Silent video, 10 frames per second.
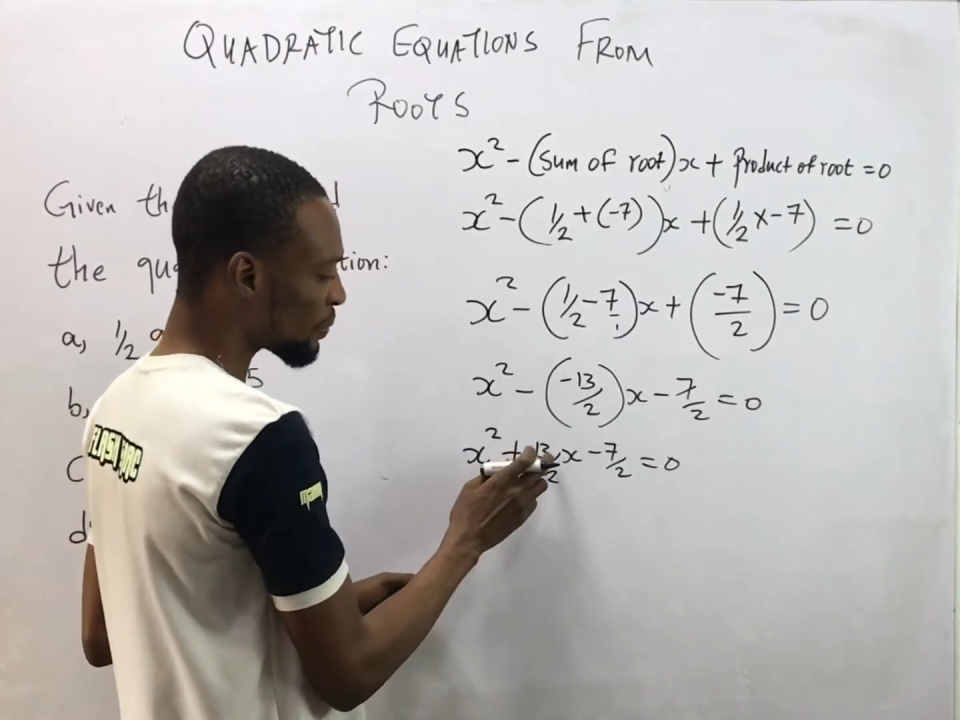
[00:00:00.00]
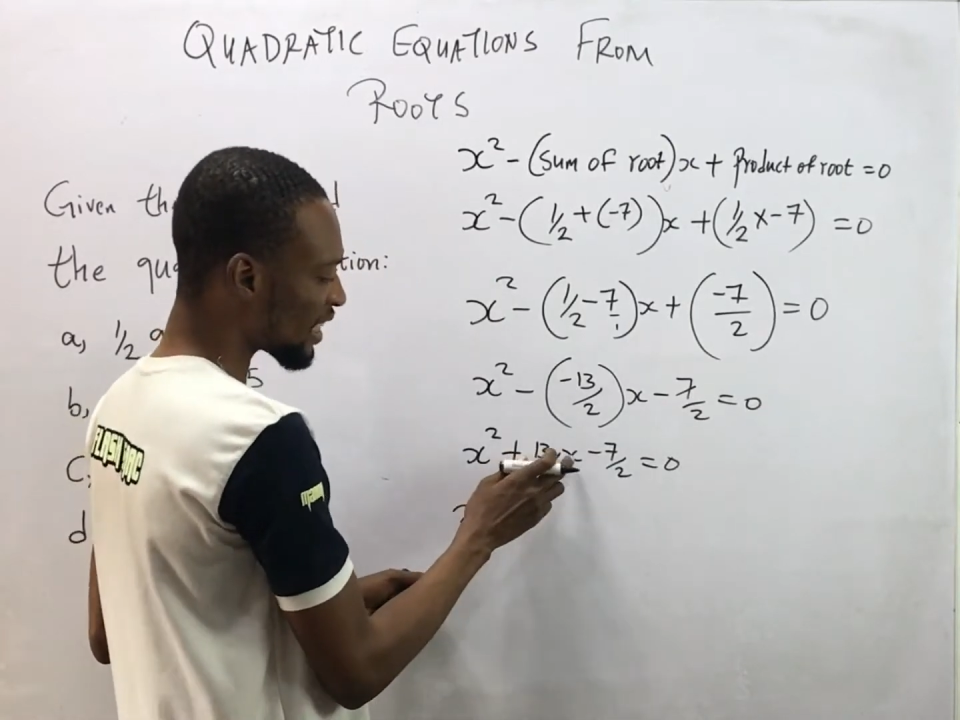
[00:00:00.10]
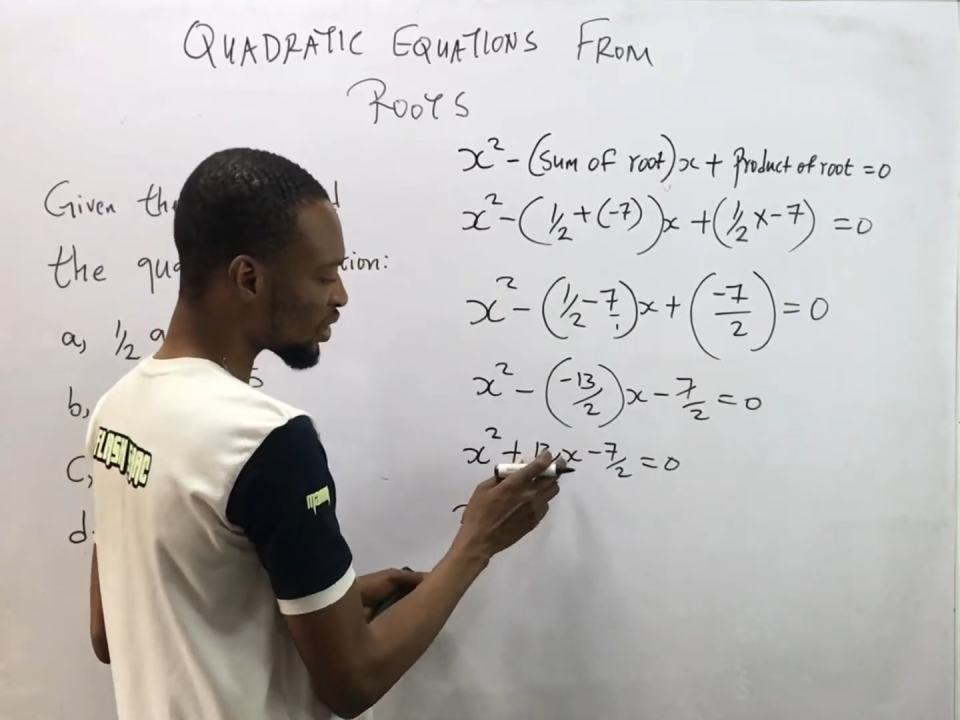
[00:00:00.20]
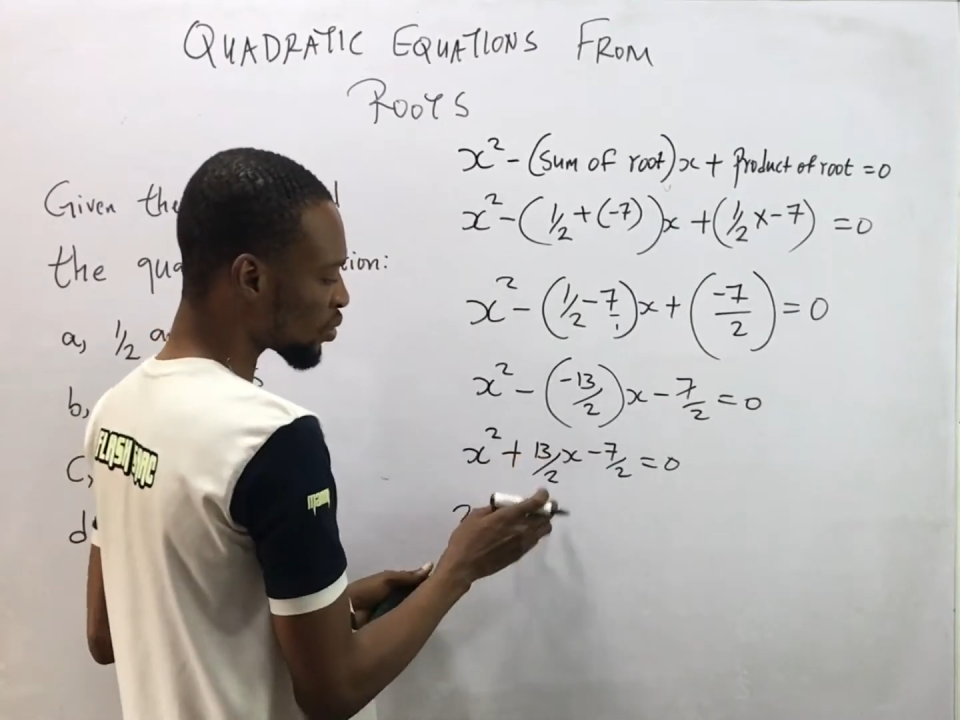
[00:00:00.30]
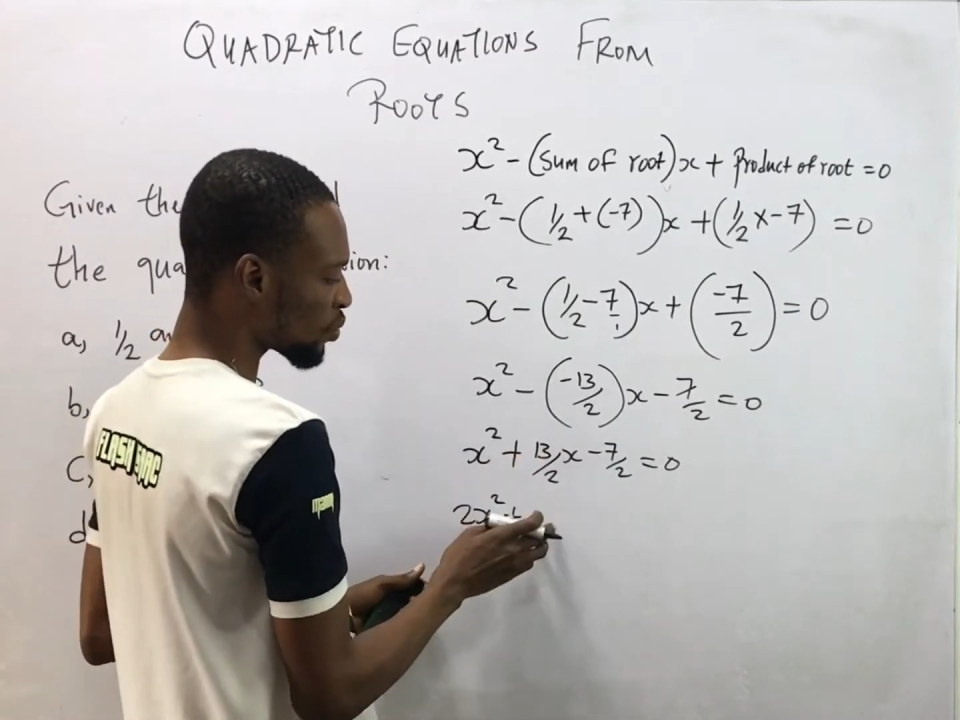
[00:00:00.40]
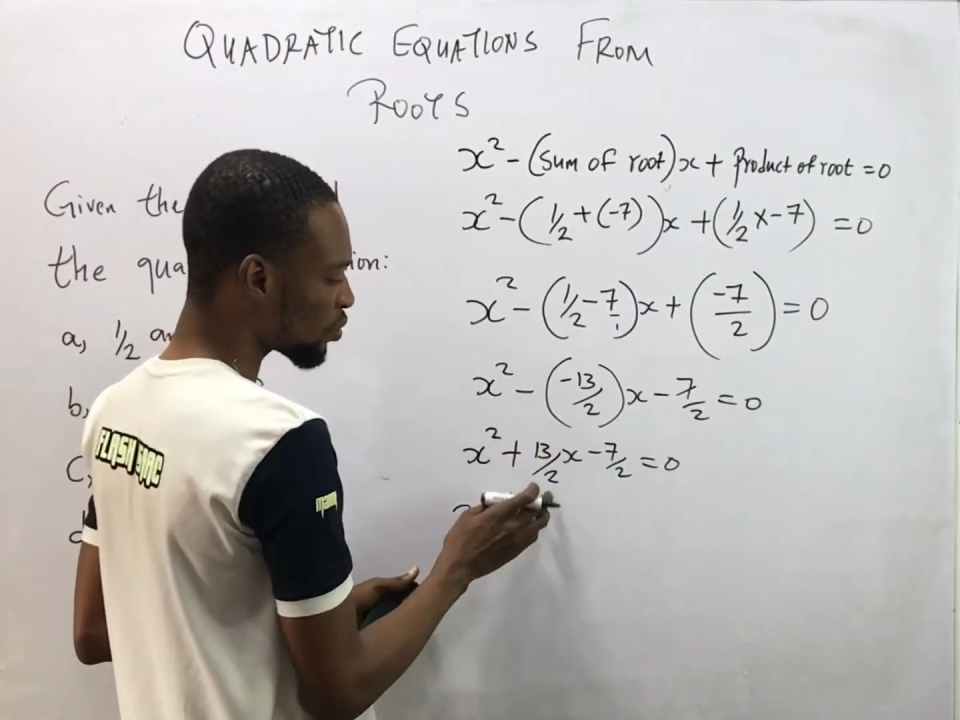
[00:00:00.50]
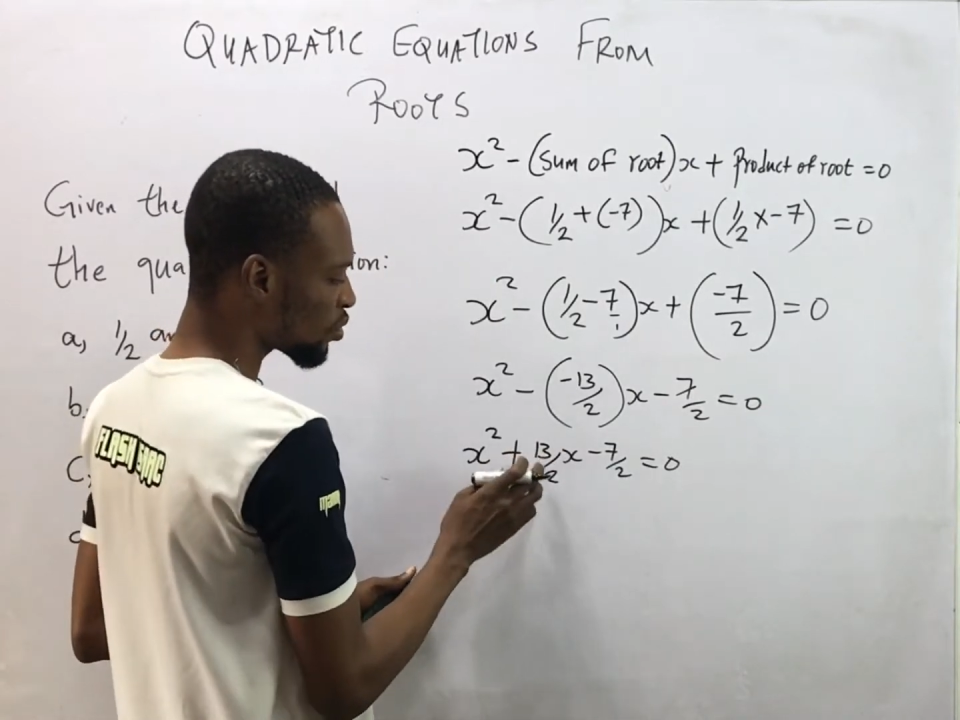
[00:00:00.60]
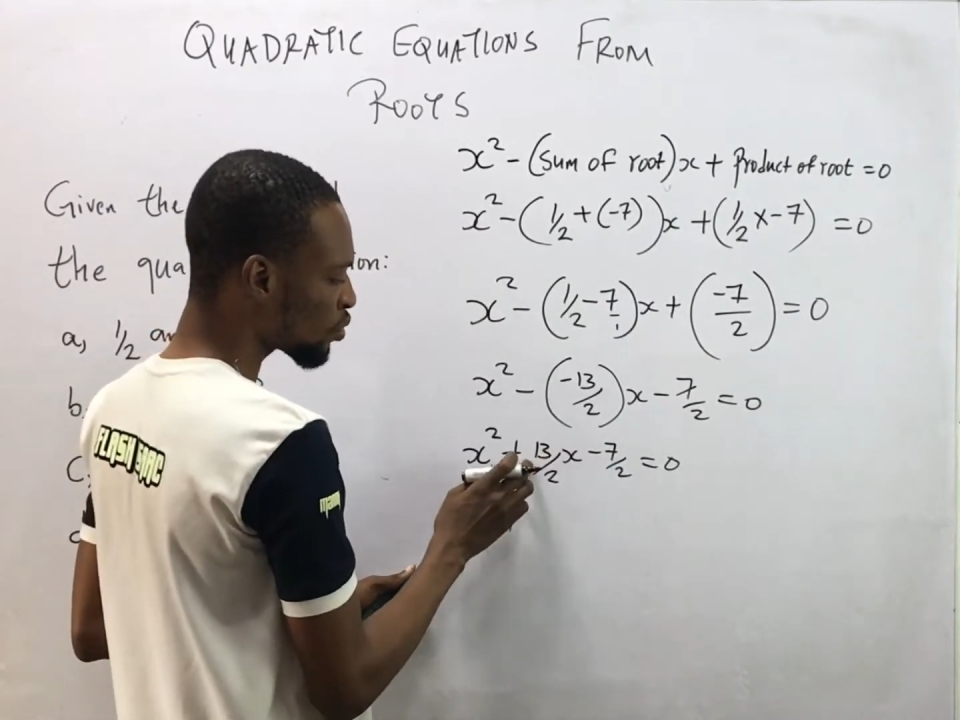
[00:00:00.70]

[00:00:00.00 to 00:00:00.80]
by 2,